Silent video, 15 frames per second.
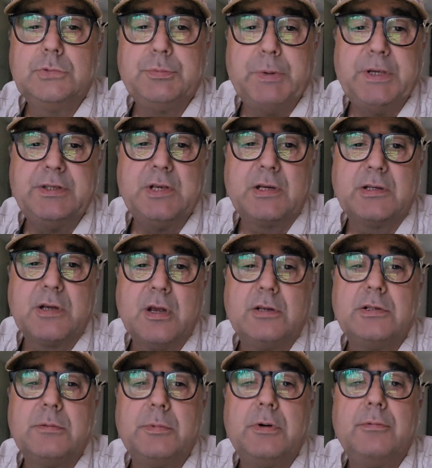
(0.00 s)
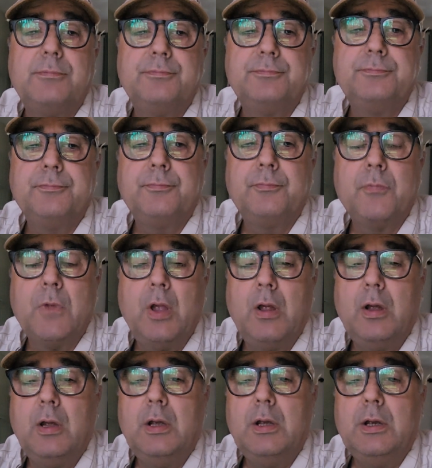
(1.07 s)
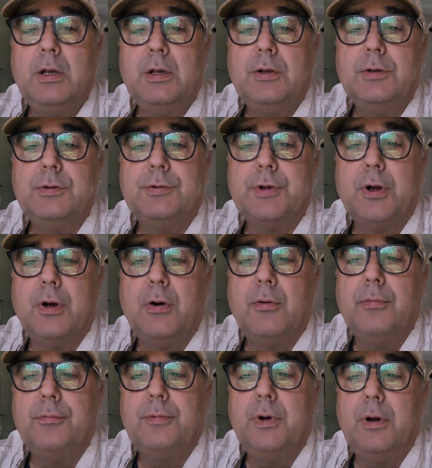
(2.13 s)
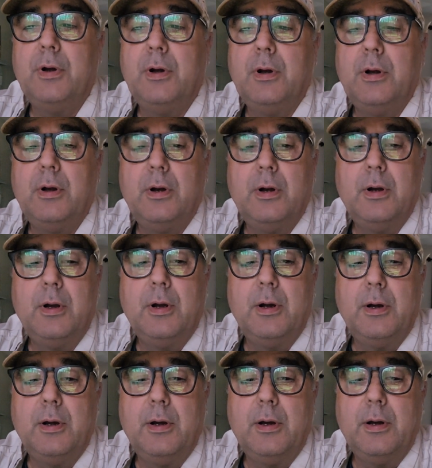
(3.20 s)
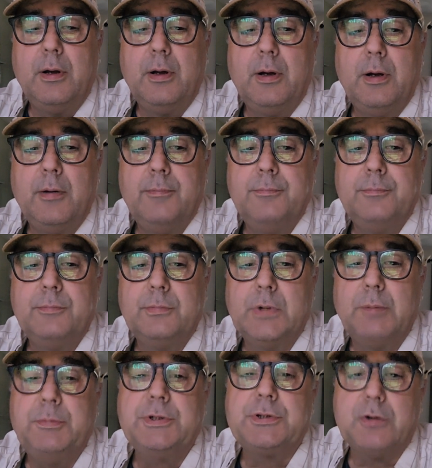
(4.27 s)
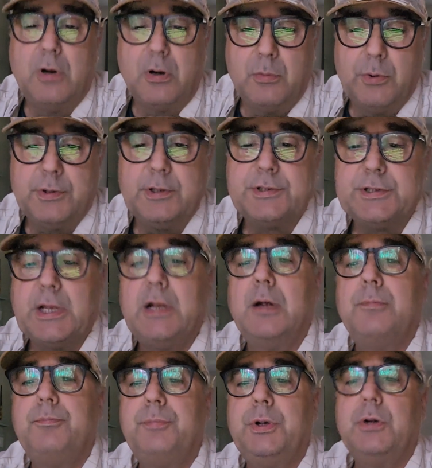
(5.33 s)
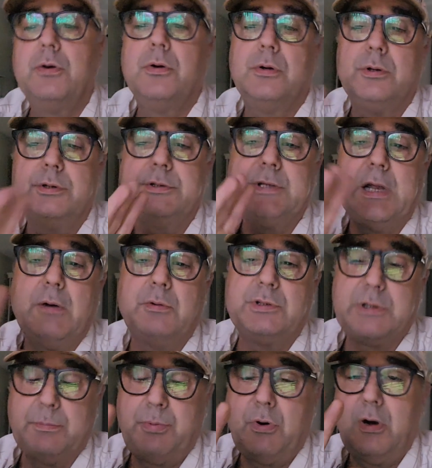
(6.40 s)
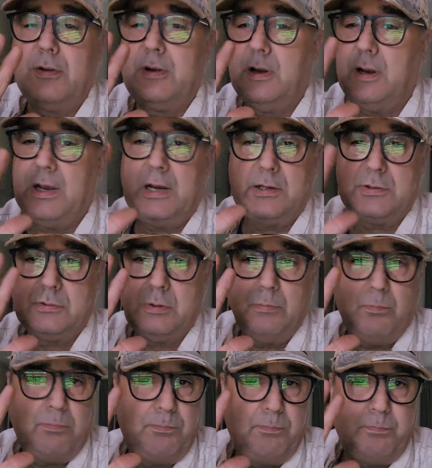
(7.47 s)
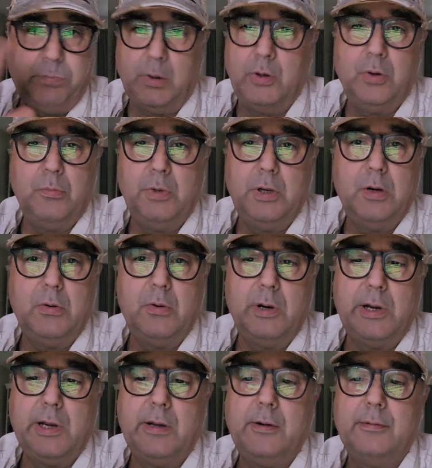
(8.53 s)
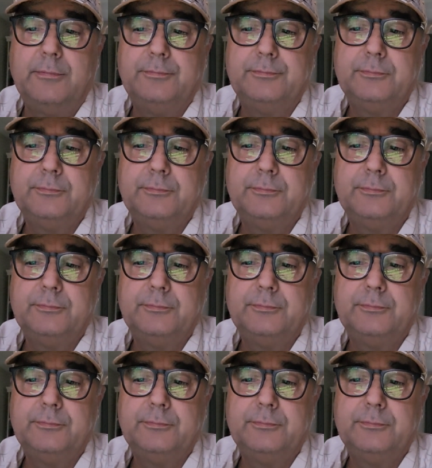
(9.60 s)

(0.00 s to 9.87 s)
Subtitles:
Spacex customer. So let me start with the setup, because that was the part that actually blew me away.